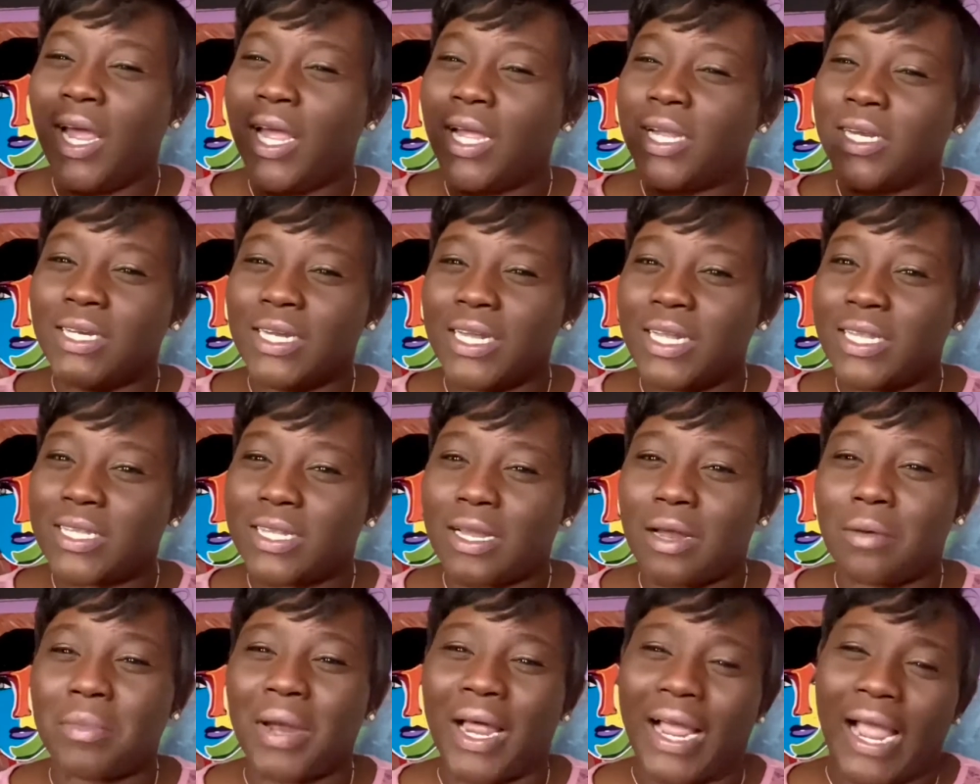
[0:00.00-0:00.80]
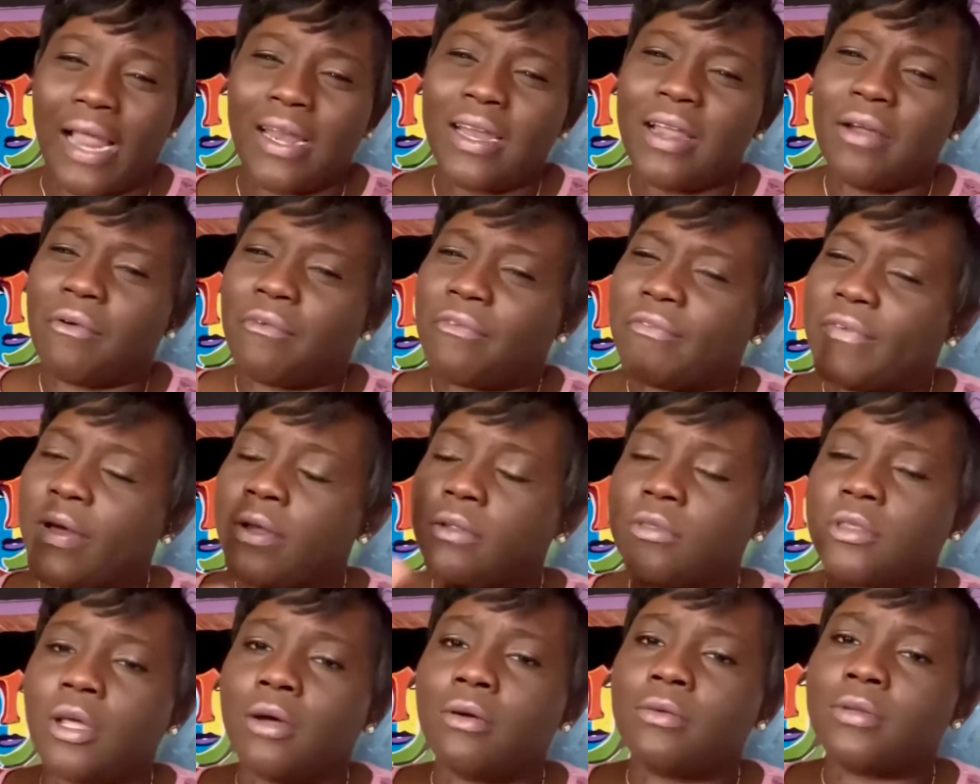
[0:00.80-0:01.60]
dents, and I'm like, I never felt
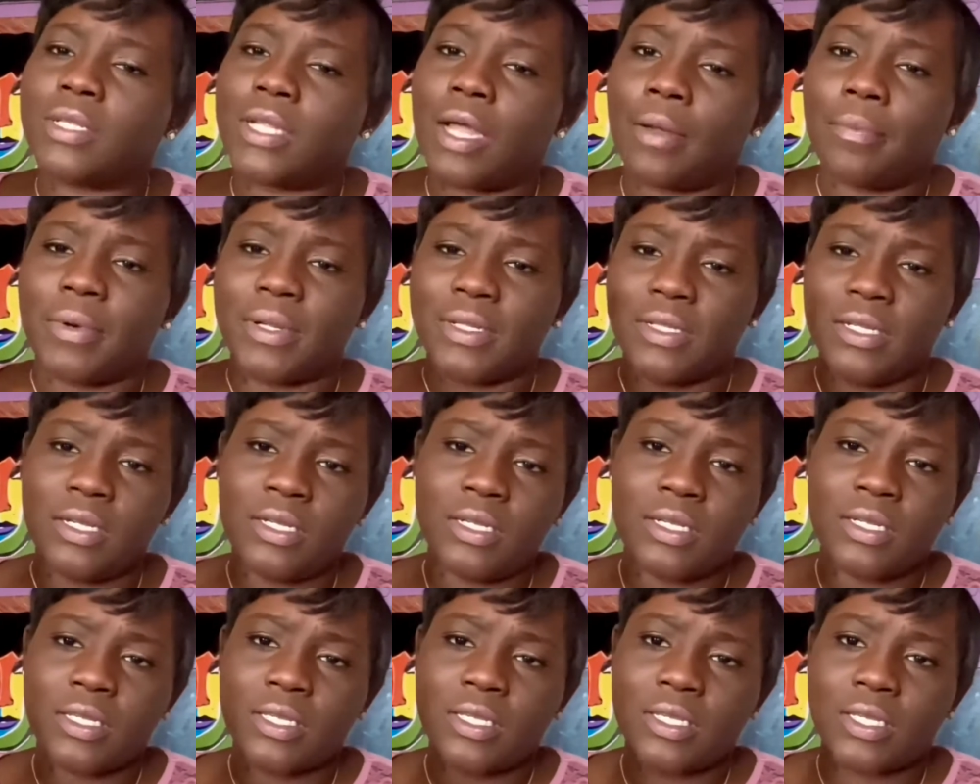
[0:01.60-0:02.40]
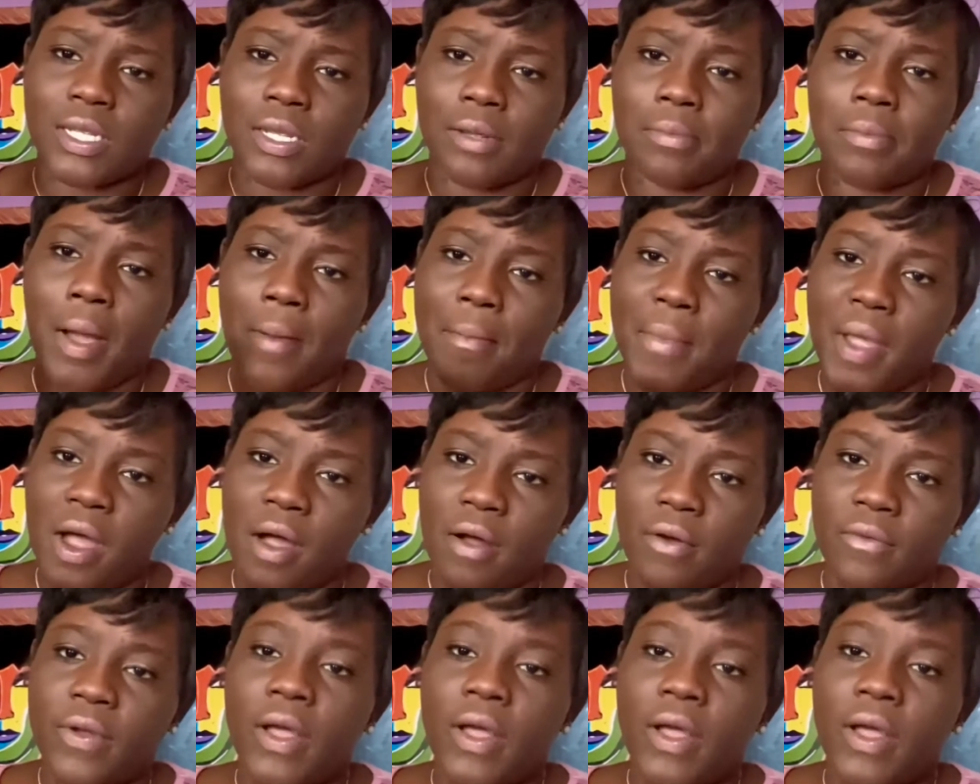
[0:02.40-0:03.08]
those type of dents in my mouth.